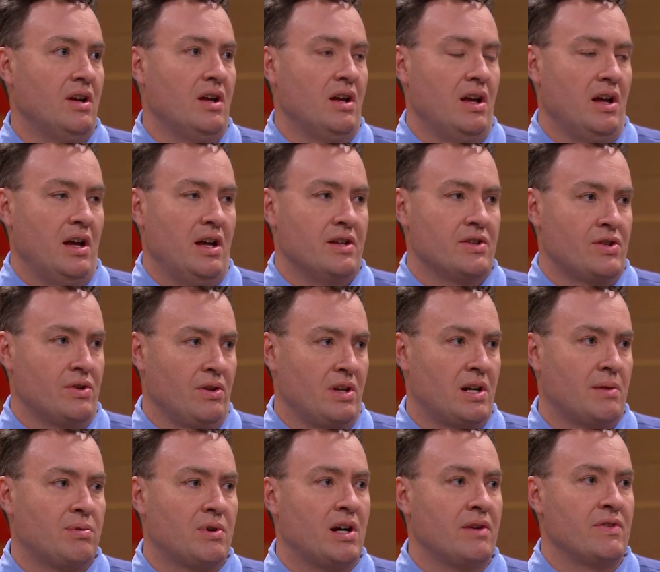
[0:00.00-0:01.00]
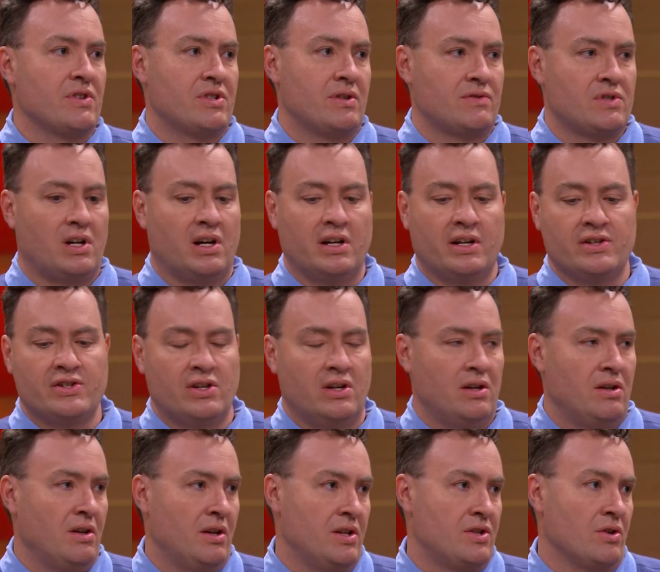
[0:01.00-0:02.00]
Mm-hmm. And so a lot of prophets have taught it's
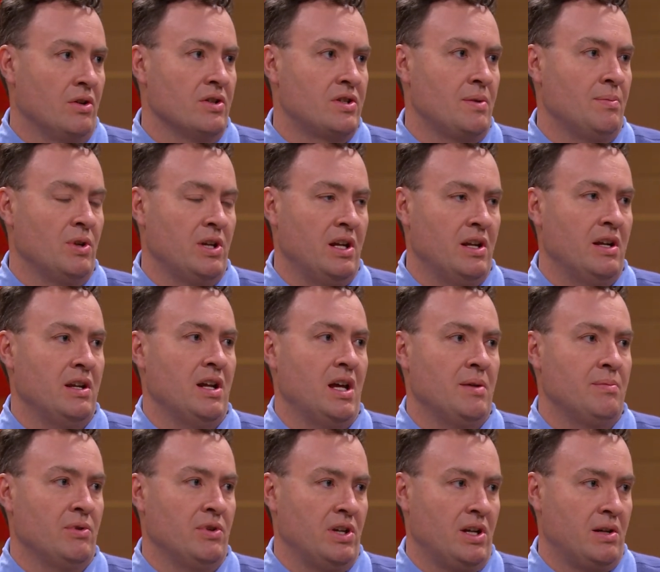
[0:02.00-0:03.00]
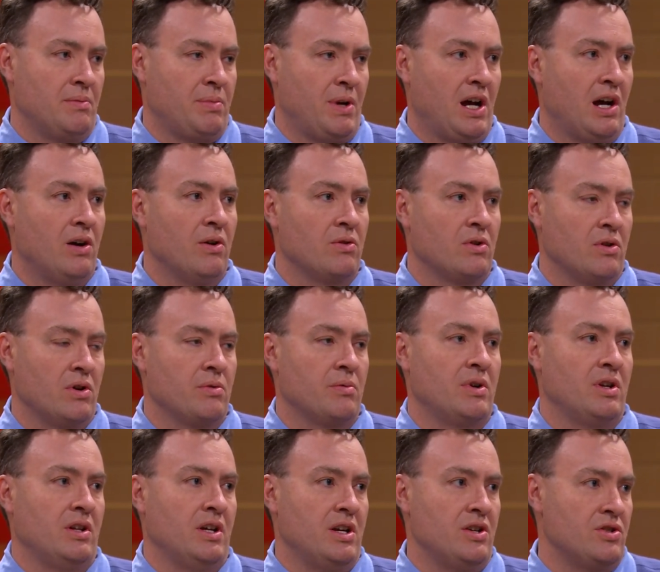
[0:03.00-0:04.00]
a it's ultimately an enabling power or
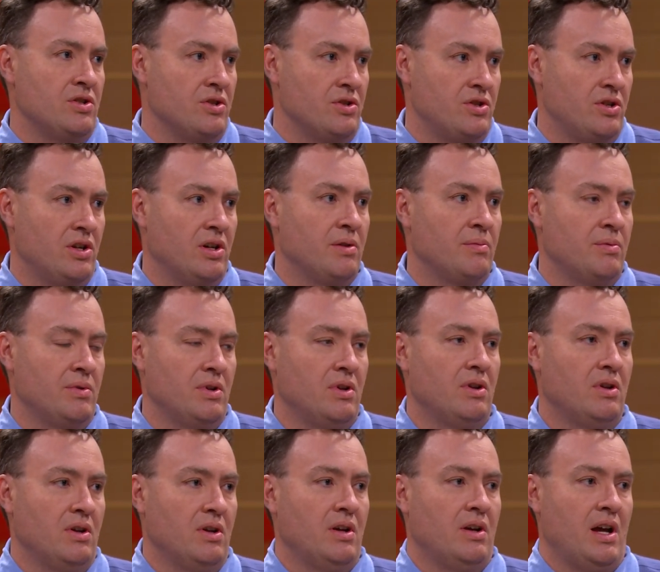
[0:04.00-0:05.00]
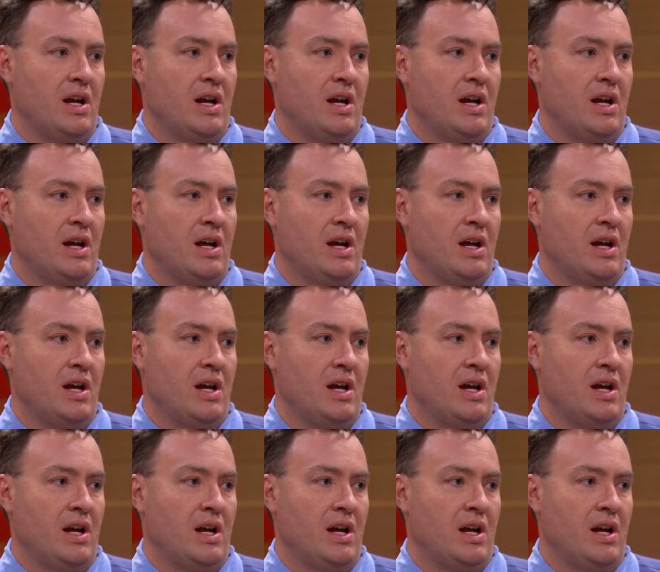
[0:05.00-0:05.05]
relationship okay.